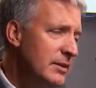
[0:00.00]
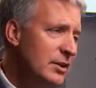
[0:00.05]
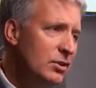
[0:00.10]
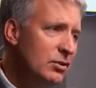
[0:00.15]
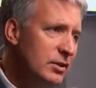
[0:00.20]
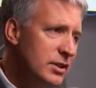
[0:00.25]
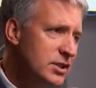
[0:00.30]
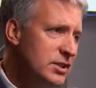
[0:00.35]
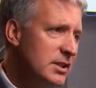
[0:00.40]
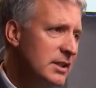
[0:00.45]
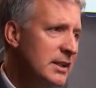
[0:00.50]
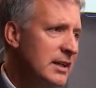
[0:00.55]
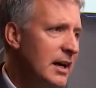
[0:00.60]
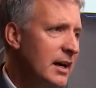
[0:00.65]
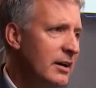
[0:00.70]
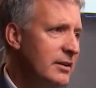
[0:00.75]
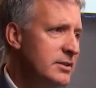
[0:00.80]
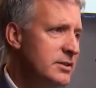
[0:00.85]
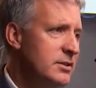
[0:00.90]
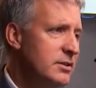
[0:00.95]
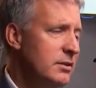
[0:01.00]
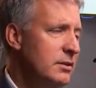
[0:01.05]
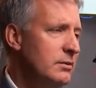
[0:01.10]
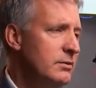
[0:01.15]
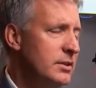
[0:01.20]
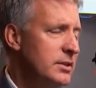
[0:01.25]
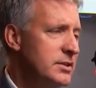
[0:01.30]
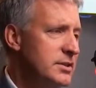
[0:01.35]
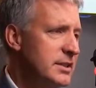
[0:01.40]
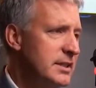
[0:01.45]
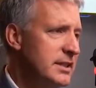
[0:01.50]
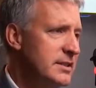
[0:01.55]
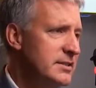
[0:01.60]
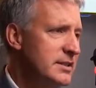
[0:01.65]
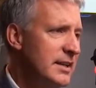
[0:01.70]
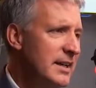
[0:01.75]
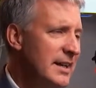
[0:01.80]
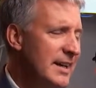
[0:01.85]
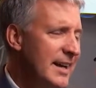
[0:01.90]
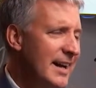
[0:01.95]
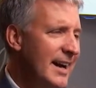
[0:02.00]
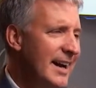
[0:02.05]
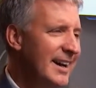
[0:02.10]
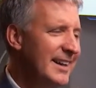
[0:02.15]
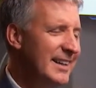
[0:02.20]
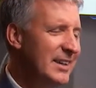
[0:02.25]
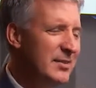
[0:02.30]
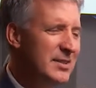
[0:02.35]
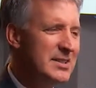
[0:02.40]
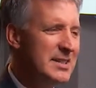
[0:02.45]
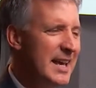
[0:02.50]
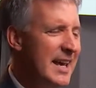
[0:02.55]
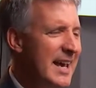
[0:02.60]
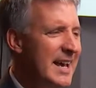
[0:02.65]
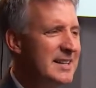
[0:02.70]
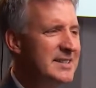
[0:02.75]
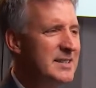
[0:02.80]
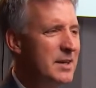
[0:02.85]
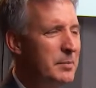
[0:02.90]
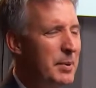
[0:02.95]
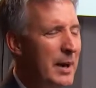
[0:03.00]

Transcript: Christian colleges and universities. Give us a heads up.